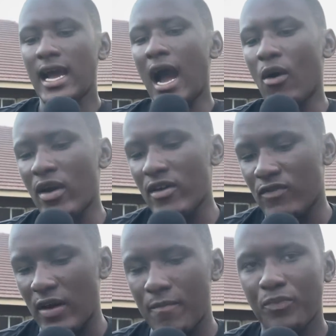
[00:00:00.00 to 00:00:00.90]

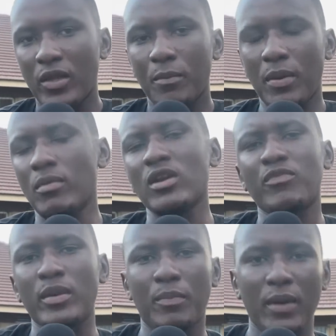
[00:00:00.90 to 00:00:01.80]
However, people
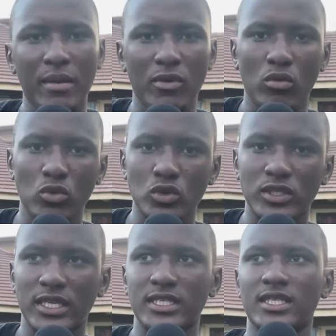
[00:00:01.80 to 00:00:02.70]
have been blaming
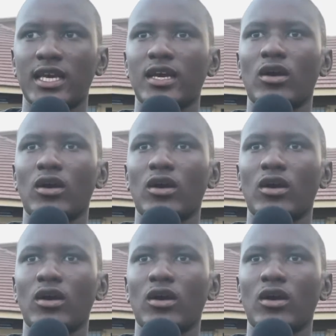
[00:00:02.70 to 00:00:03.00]
Umuzi and saying,